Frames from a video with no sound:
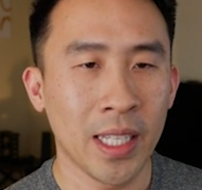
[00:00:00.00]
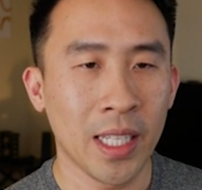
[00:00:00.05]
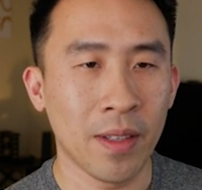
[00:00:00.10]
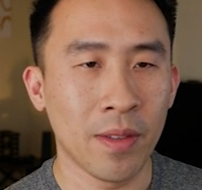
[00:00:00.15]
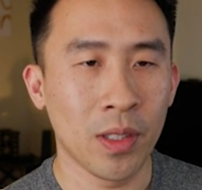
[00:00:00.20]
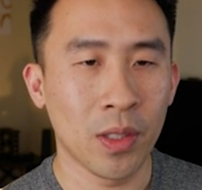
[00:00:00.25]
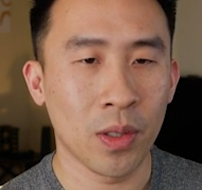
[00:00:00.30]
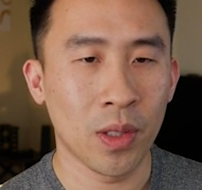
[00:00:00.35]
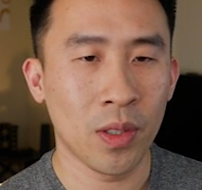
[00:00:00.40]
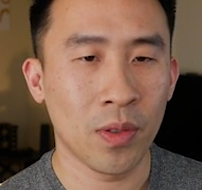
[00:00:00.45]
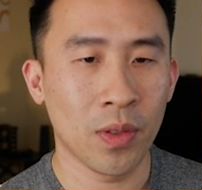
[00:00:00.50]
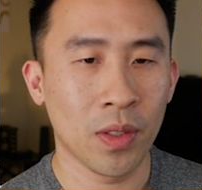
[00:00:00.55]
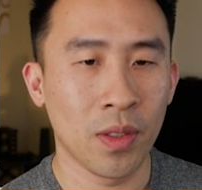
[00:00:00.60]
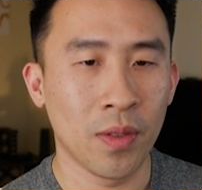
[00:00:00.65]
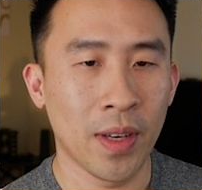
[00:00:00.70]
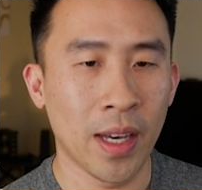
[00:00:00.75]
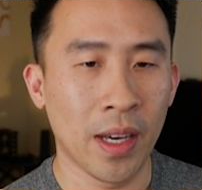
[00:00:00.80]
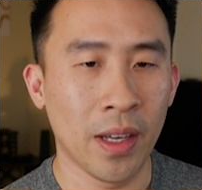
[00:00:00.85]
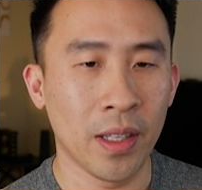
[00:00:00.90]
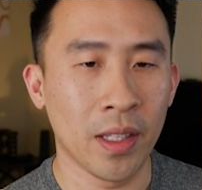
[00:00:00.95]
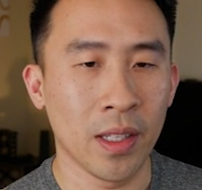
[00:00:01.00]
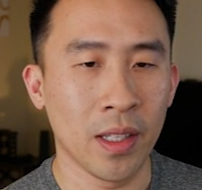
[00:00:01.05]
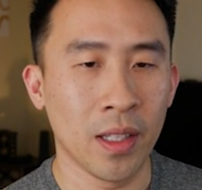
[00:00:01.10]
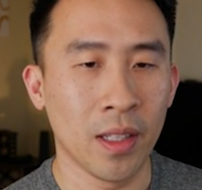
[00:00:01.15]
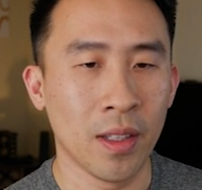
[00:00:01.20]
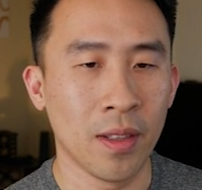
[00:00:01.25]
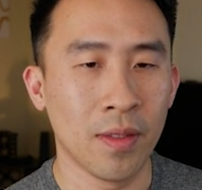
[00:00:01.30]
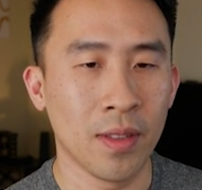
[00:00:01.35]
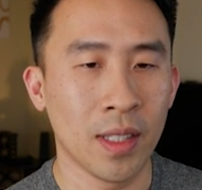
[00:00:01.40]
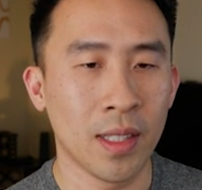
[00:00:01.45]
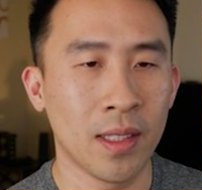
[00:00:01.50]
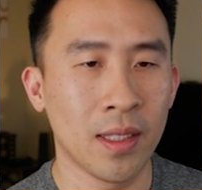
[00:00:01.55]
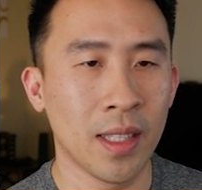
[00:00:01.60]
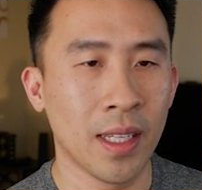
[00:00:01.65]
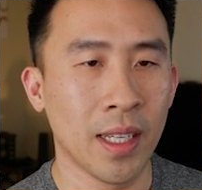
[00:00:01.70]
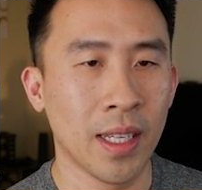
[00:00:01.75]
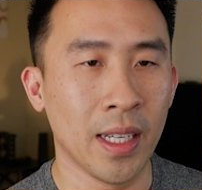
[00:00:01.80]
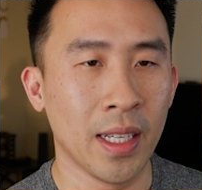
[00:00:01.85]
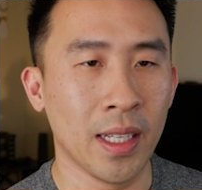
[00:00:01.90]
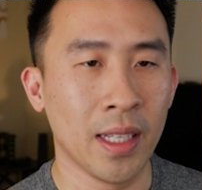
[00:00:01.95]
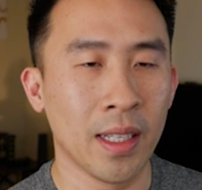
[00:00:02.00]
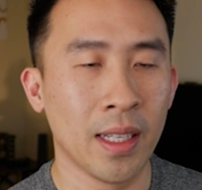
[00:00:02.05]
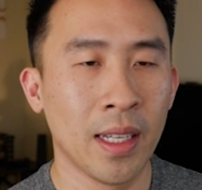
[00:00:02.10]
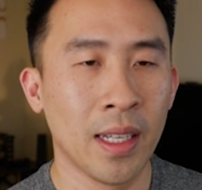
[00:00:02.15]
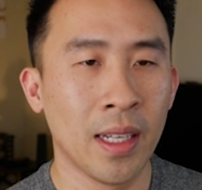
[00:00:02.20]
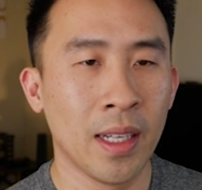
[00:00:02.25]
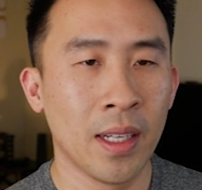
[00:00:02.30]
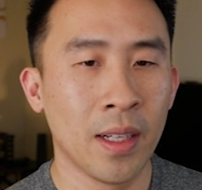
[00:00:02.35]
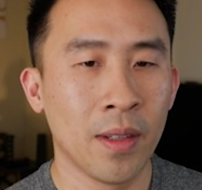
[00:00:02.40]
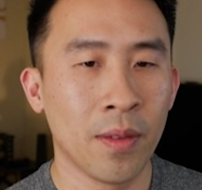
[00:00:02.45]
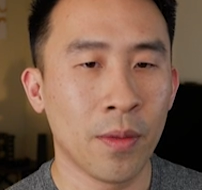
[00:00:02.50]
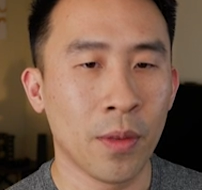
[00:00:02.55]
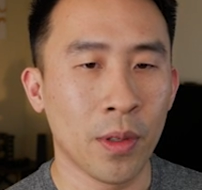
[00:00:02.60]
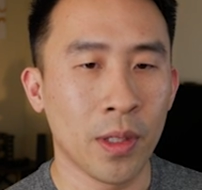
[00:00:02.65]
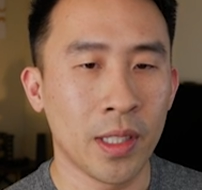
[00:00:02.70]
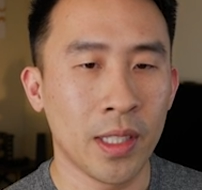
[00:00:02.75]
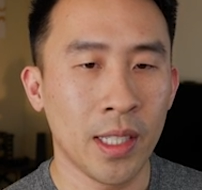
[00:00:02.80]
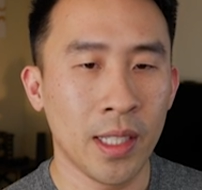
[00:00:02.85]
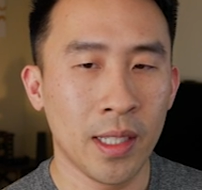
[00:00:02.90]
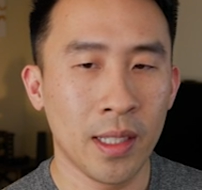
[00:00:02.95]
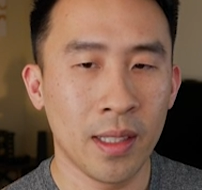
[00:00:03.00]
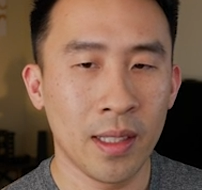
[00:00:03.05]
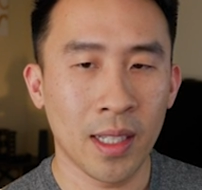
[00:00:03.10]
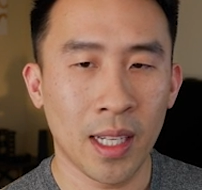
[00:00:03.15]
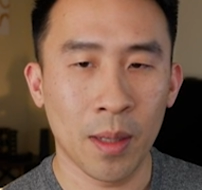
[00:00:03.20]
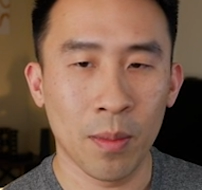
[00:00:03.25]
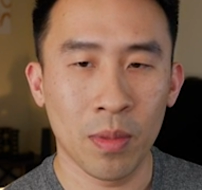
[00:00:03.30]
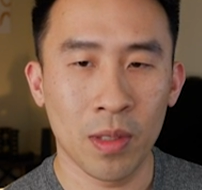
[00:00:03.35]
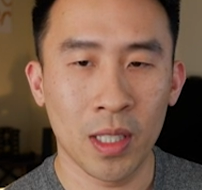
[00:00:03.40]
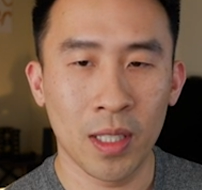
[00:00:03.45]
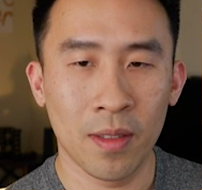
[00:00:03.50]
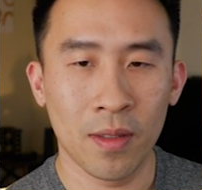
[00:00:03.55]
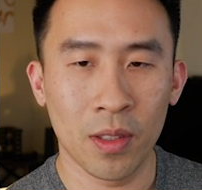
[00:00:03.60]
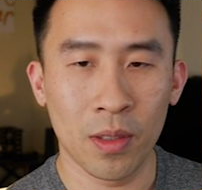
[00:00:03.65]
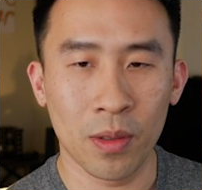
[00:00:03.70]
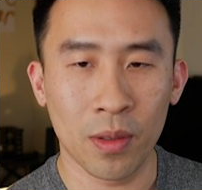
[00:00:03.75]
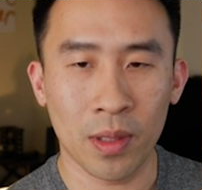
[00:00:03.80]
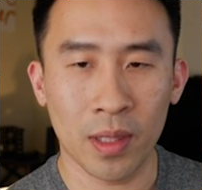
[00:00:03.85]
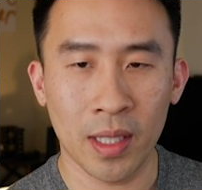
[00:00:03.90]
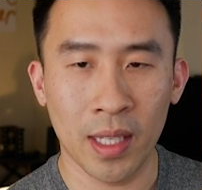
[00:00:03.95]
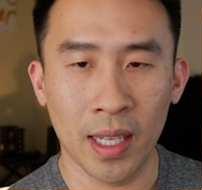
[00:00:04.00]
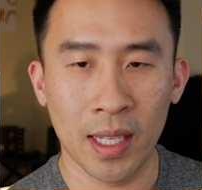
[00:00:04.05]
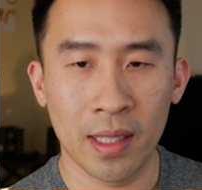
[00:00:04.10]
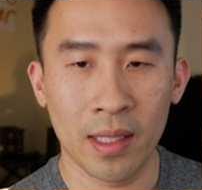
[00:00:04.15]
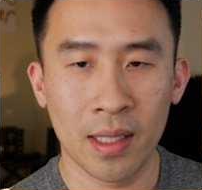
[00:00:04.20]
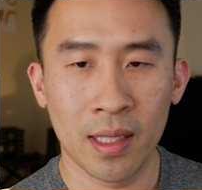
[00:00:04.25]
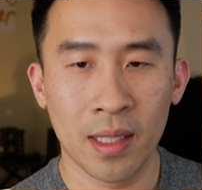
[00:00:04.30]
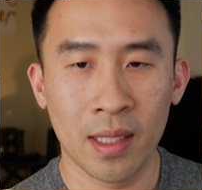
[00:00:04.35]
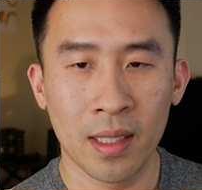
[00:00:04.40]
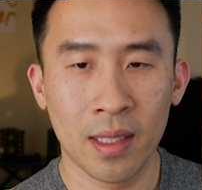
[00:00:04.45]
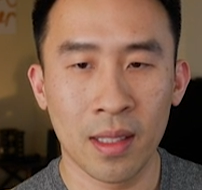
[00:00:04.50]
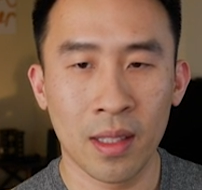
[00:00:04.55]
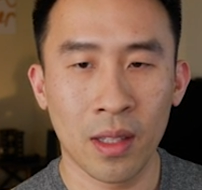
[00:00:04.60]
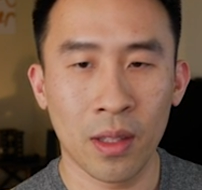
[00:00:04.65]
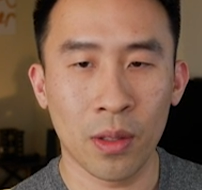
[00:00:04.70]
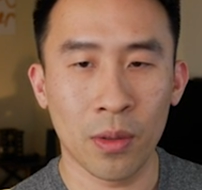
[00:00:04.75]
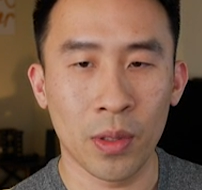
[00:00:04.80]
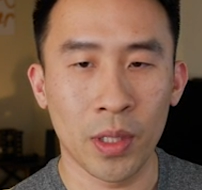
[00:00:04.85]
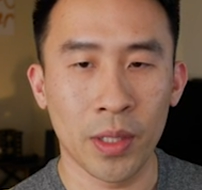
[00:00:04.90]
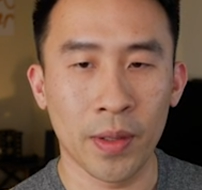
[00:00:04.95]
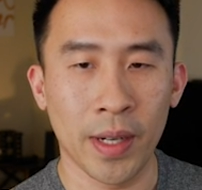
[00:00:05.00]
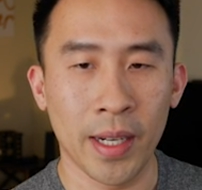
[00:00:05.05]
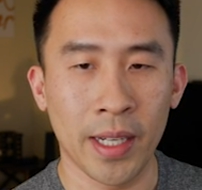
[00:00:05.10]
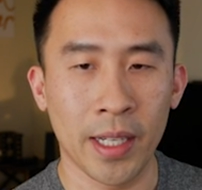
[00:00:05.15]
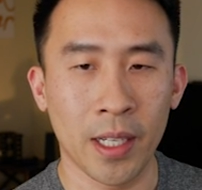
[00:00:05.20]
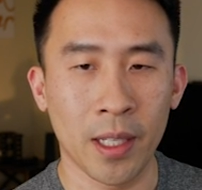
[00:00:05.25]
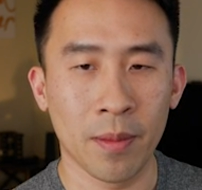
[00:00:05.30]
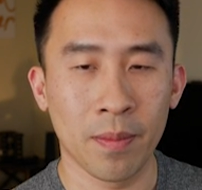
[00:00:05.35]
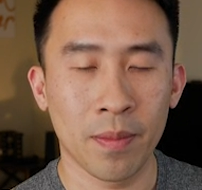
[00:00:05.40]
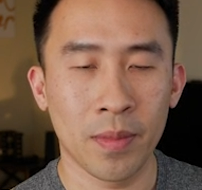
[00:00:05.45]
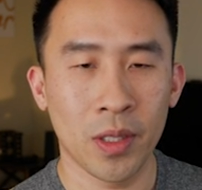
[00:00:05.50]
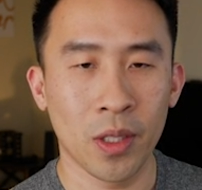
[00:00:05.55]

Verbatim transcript: If you search for the value of, let's say, 14, I believe you get three right here.